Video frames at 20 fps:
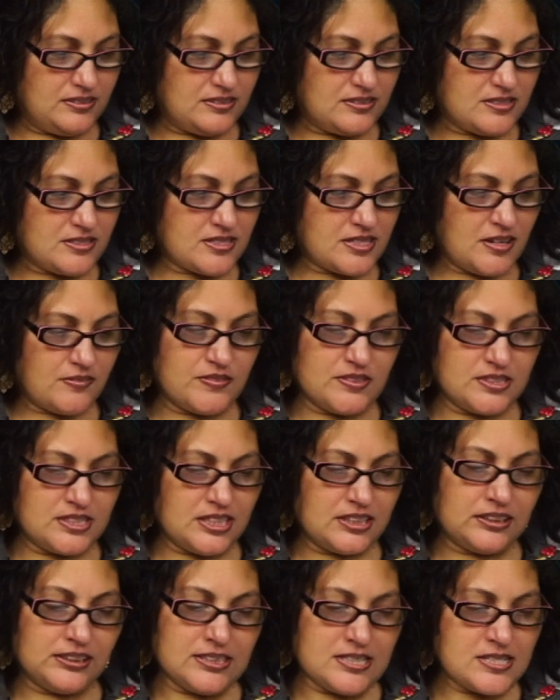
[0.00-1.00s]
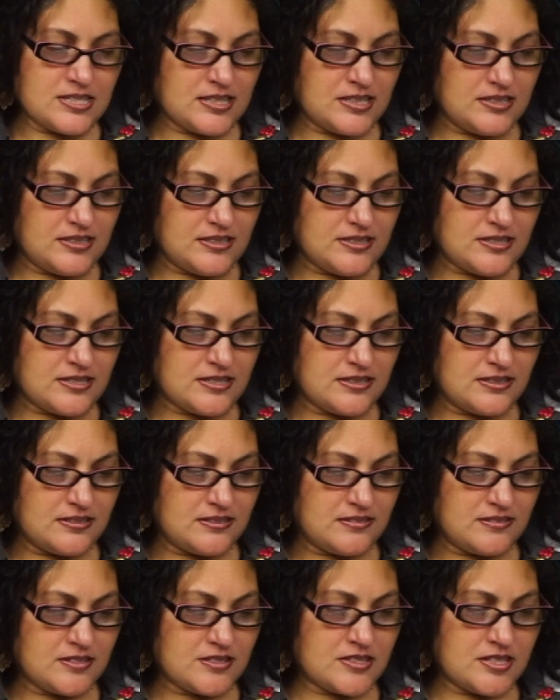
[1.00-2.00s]
7 deadly sins,
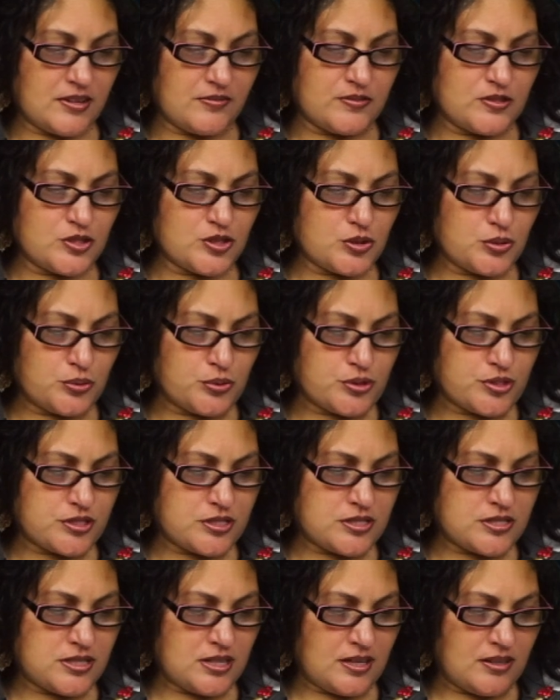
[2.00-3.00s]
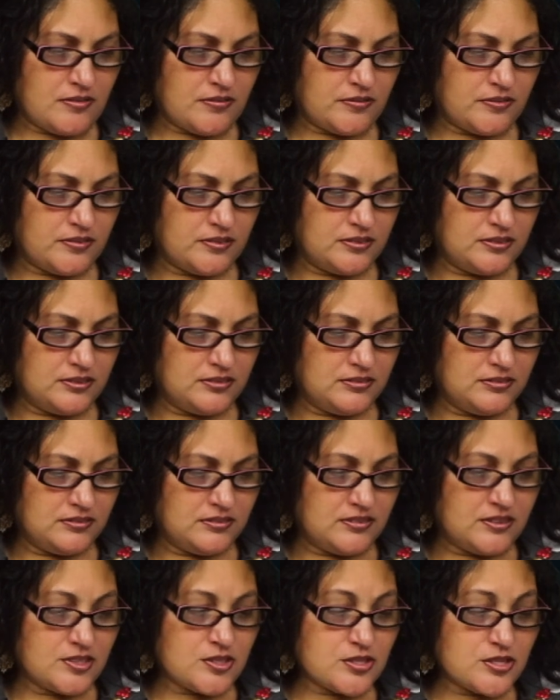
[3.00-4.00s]
7 souls to save.
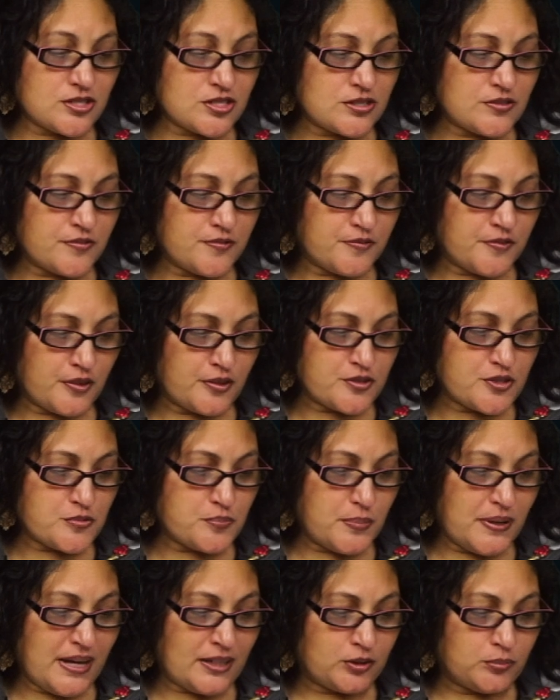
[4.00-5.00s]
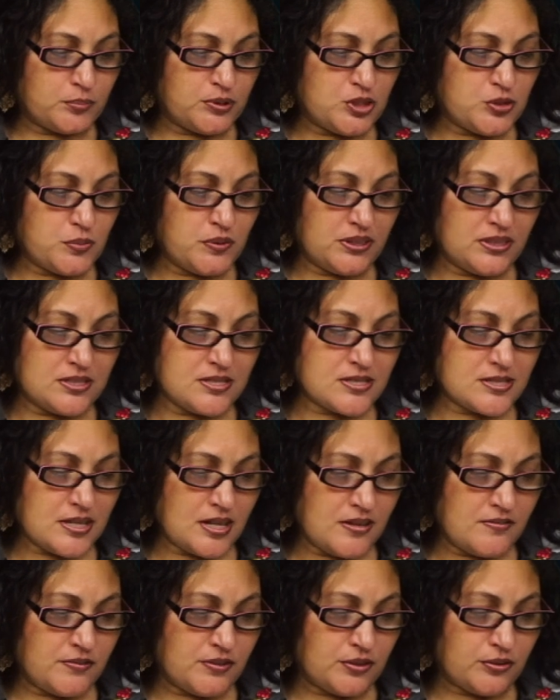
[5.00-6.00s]
This is the first battle between a
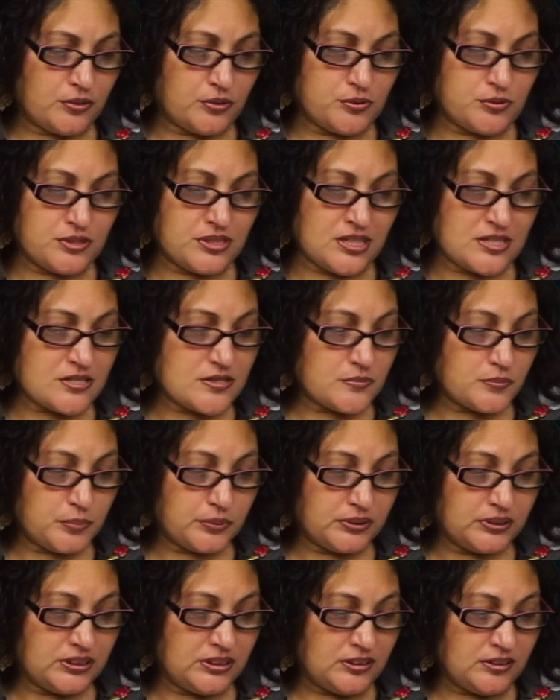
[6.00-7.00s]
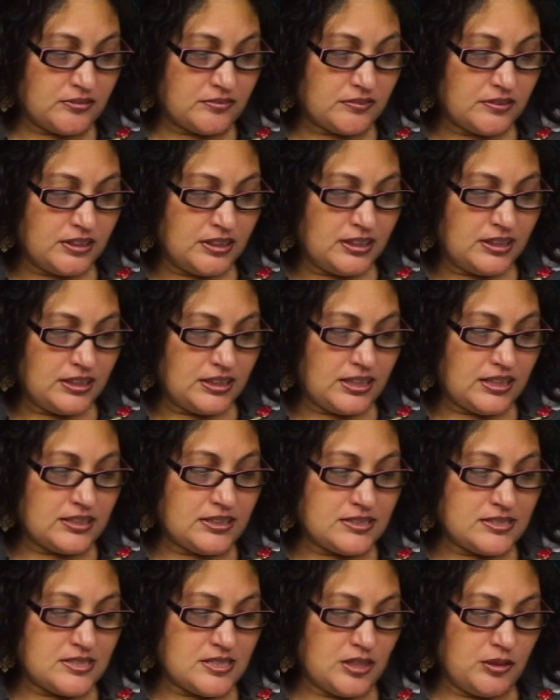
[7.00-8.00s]
savior who doesn't believe and
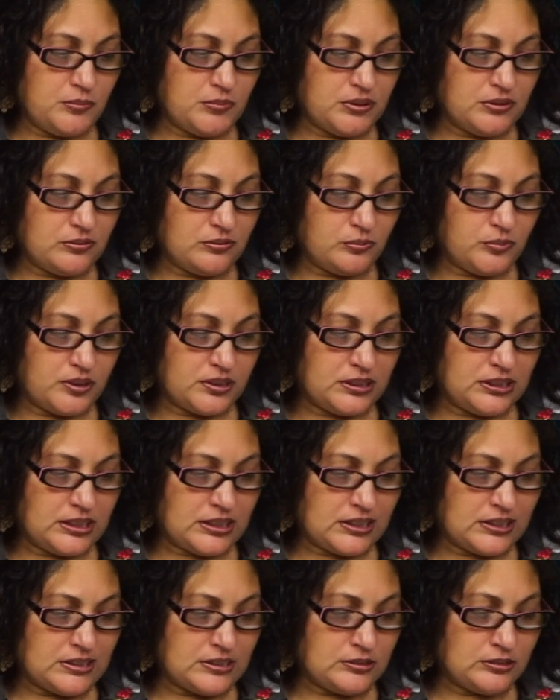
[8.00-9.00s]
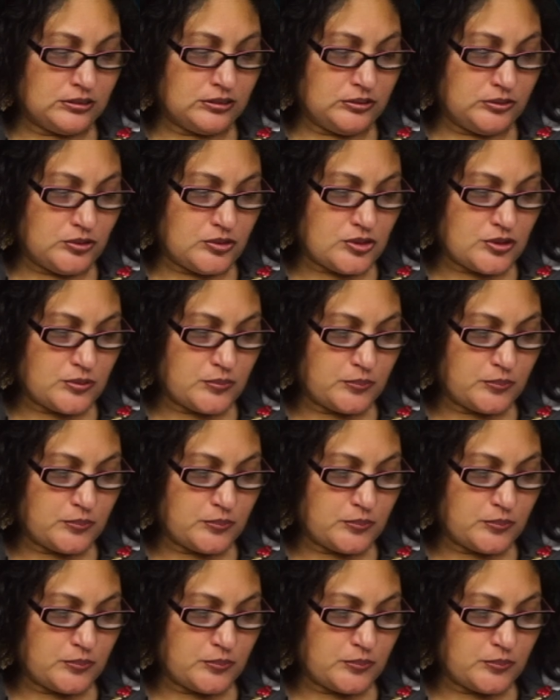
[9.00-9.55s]
a demon with nothing to lose.